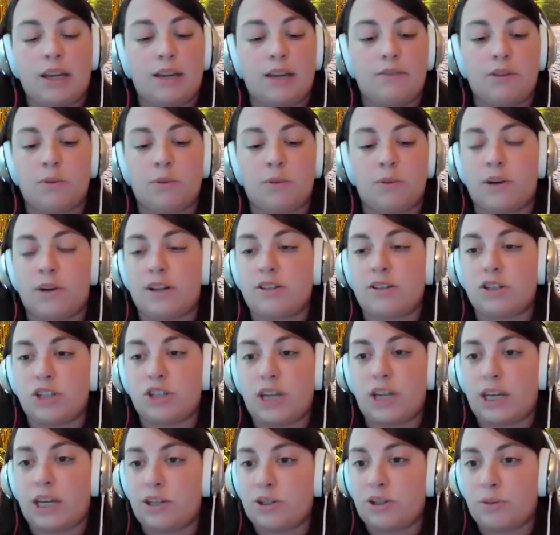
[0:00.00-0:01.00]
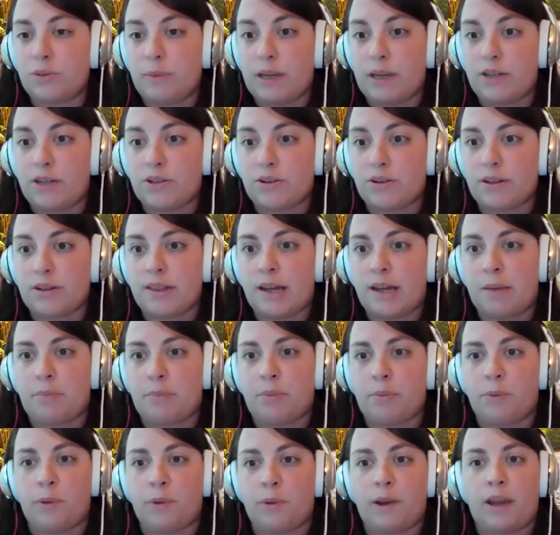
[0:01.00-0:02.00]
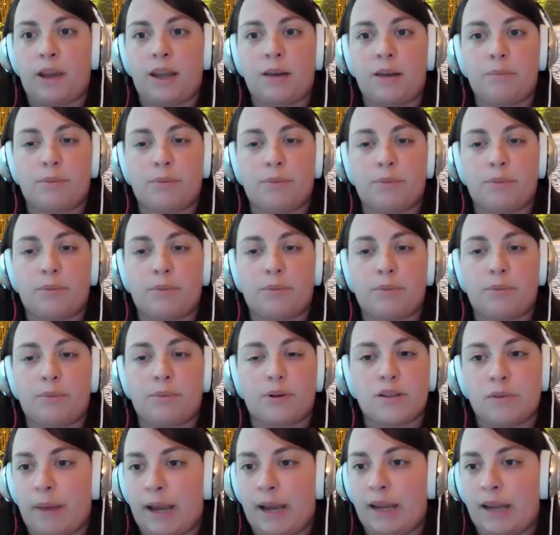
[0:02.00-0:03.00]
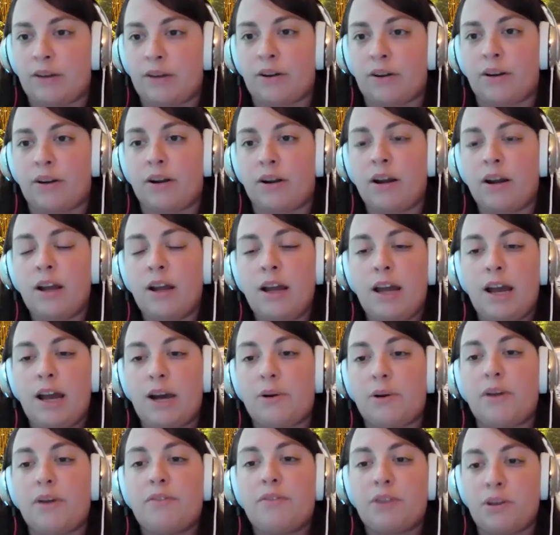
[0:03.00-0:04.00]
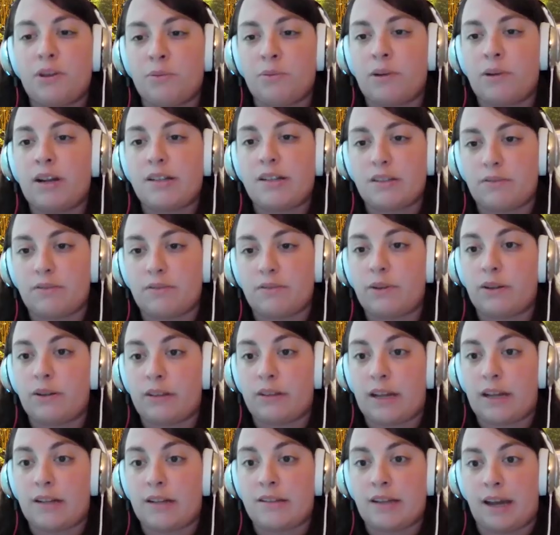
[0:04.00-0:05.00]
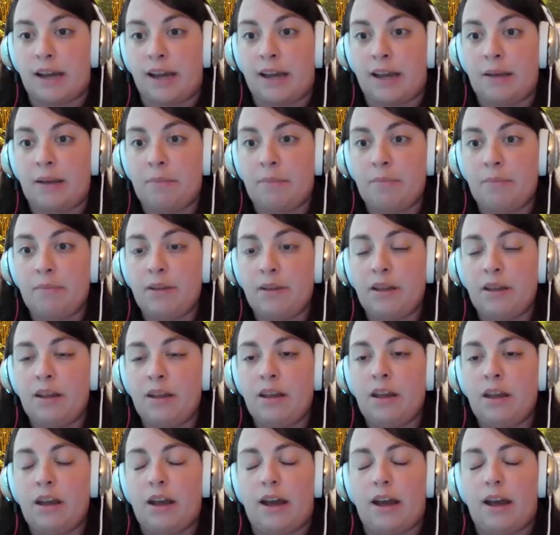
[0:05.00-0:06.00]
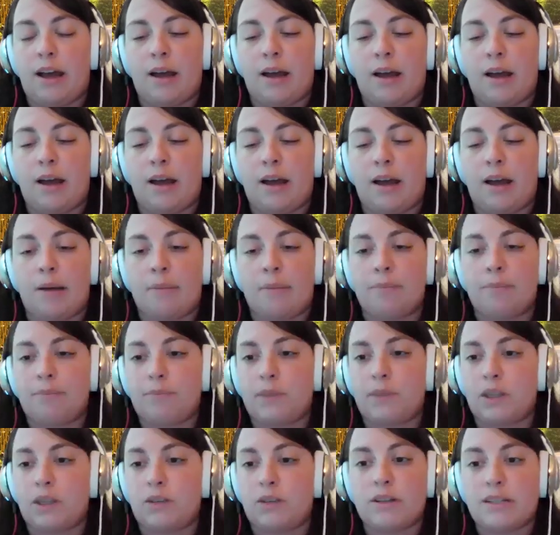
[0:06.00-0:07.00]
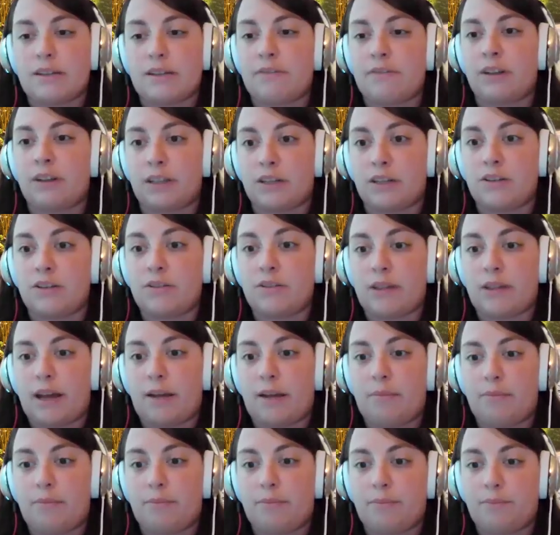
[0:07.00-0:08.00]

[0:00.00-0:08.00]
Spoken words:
if you wanted to change your major at that point, pursue a minor, however you wanted to fill that time, you could definitely do that.